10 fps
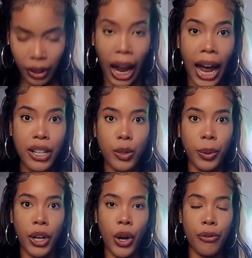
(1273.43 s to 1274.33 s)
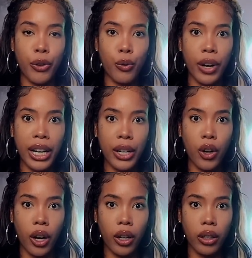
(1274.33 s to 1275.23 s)
I just want to know if you really
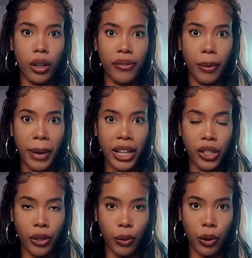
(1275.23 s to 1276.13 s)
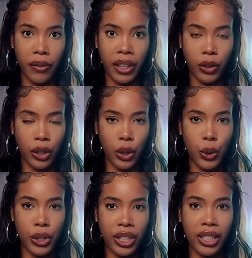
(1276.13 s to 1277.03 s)
got confirmation of all of this or that
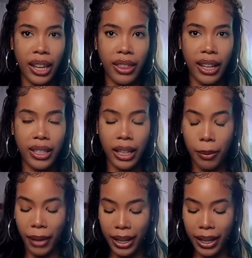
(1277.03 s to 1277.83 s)
you just said that to him.